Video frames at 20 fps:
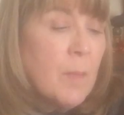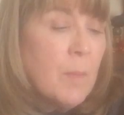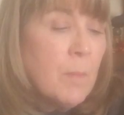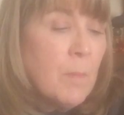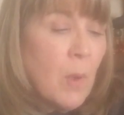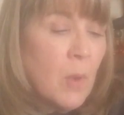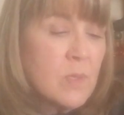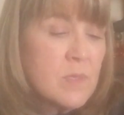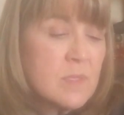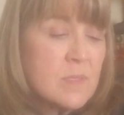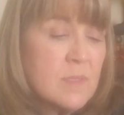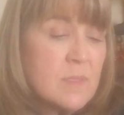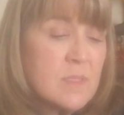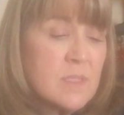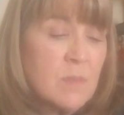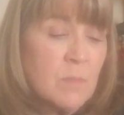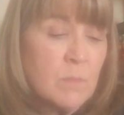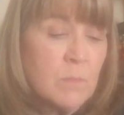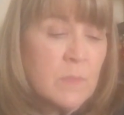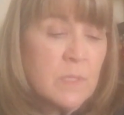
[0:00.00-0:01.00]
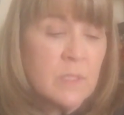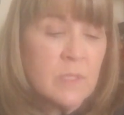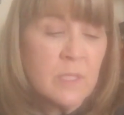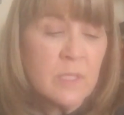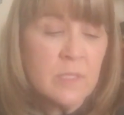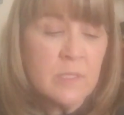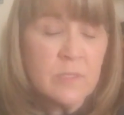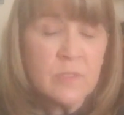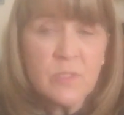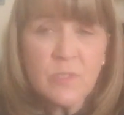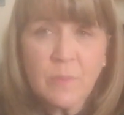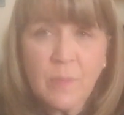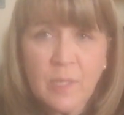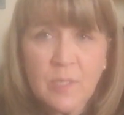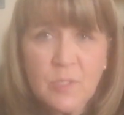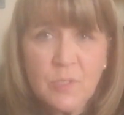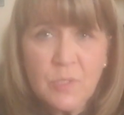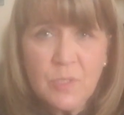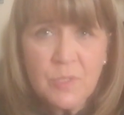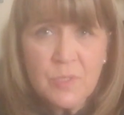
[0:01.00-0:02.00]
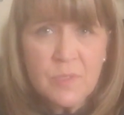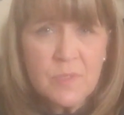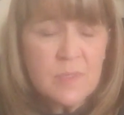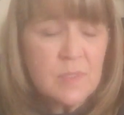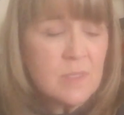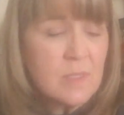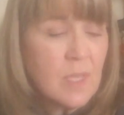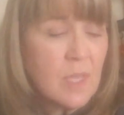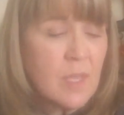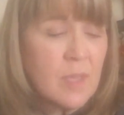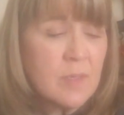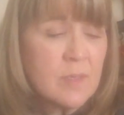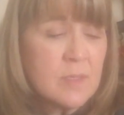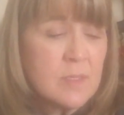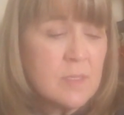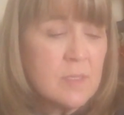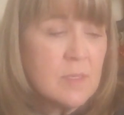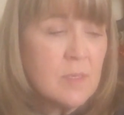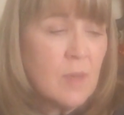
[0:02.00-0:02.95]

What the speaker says: Mostly some Mill Hill treasures that